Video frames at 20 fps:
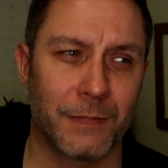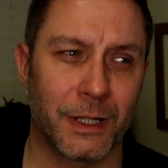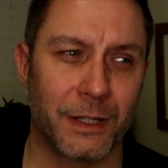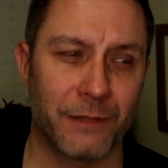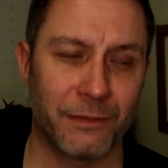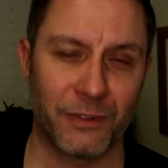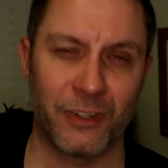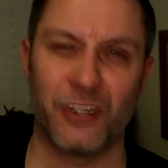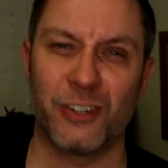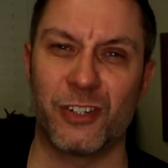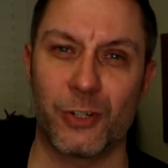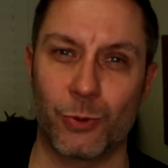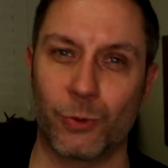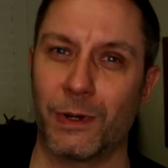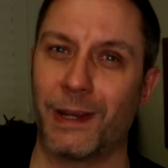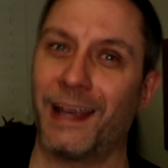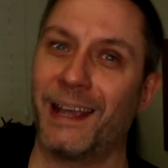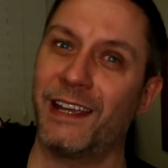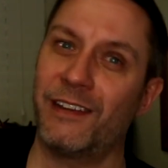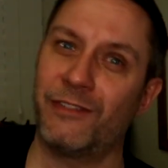
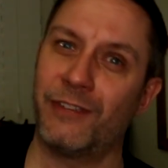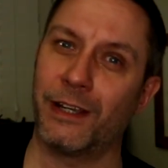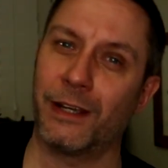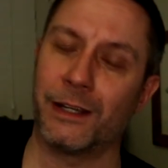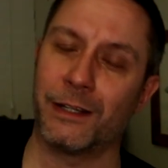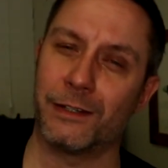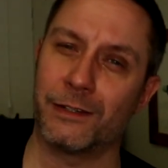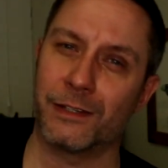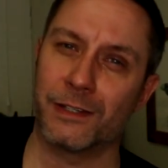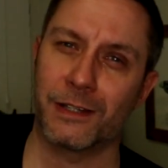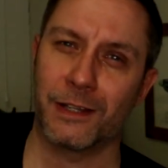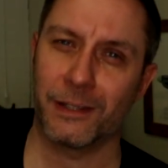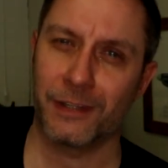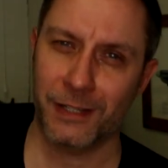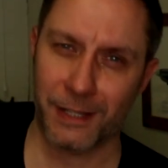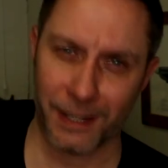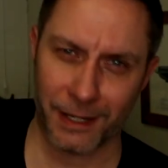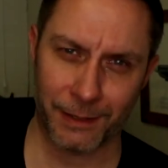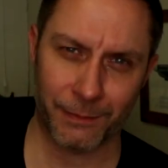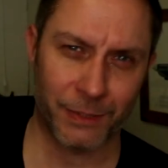virtual aviators
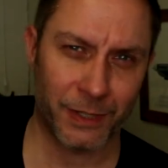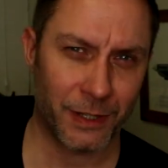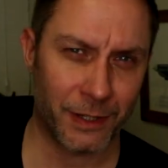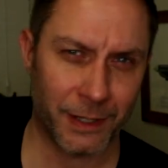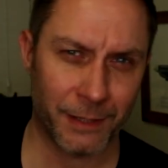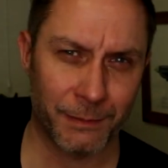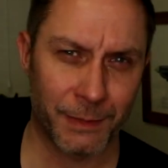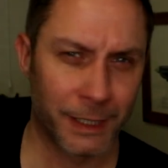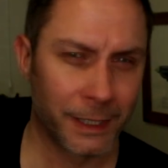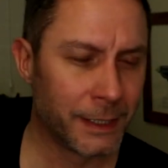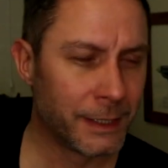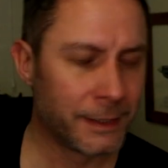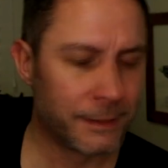at the same time.